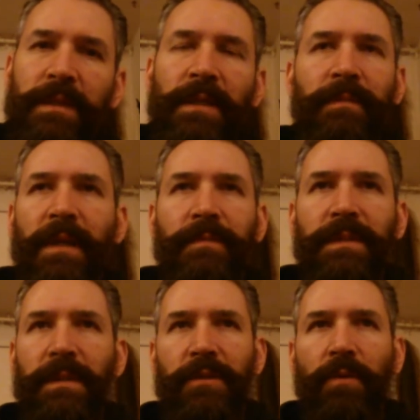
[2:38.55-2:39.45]

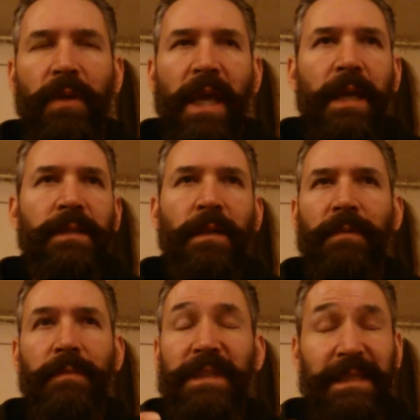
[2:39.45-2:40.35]
Sometimes it's okay,
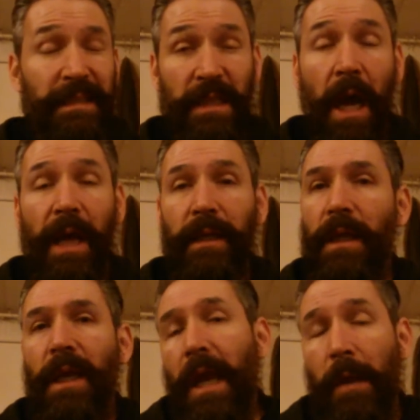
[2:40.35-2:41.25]
sometimes it's not.
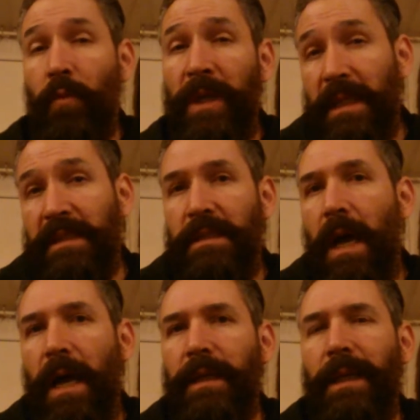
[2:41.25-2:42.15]
And when it's
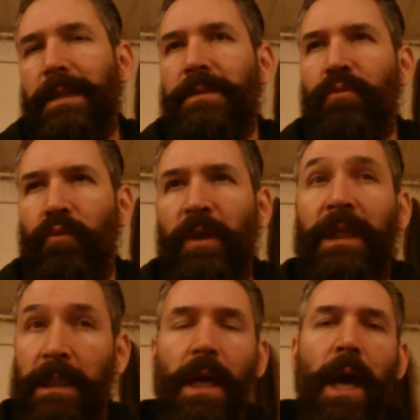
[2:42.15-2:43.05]
not, it's
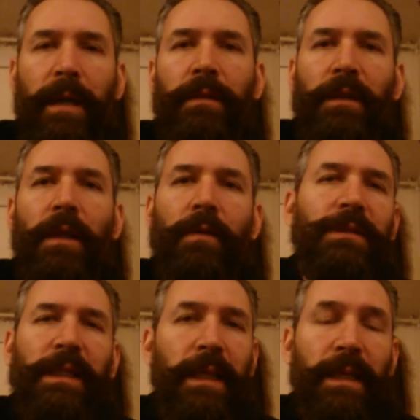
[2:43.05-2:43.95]
really not. You know,
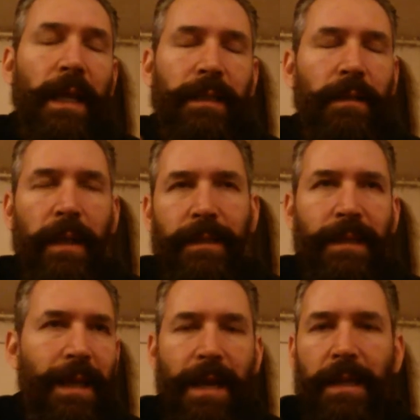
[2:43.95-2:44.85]
it's like I
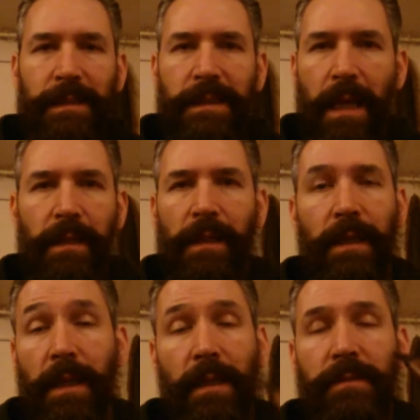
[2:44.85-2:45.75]
cannot stand it. I
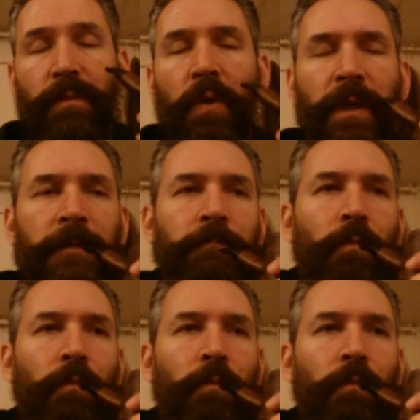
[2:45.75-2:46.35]
can't smoke it.